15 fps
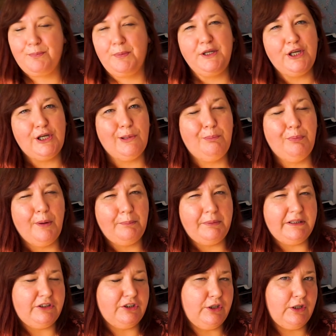but you could
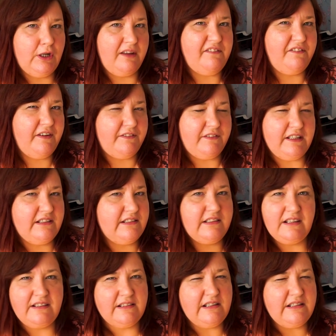probably do like 50,
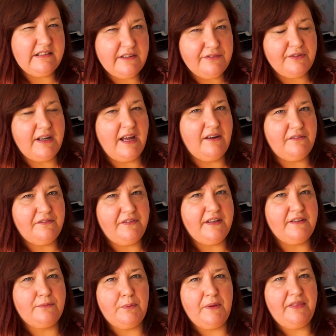60 different
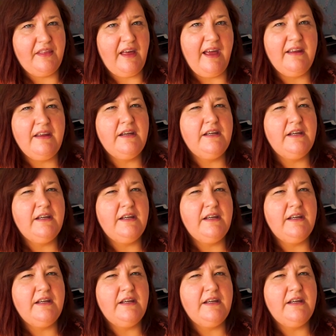outfits with that,